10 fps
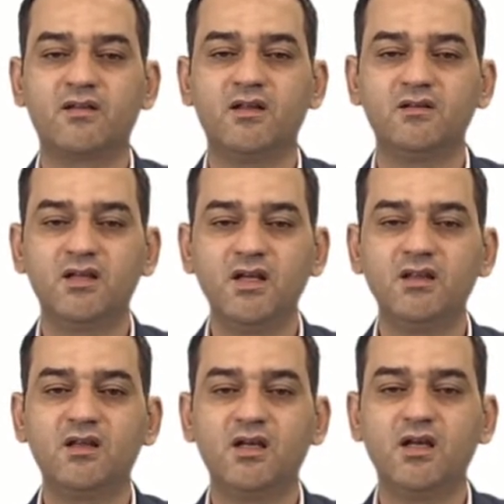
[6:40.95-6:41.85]
then
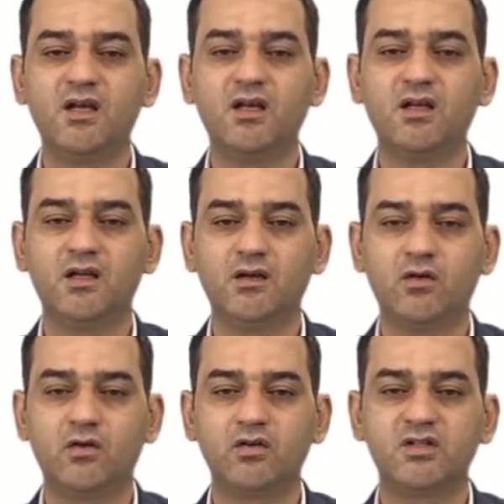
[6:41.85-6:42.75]
T3 in
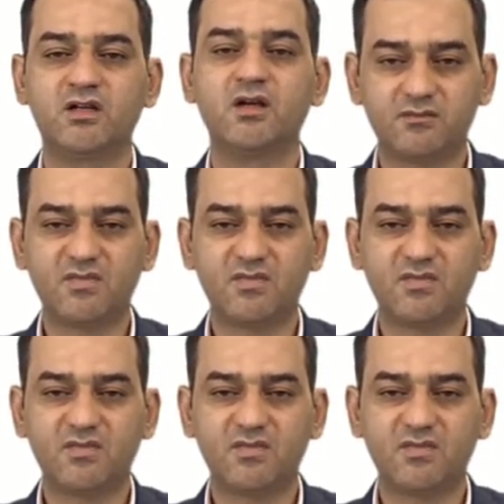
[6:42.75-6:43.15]
order,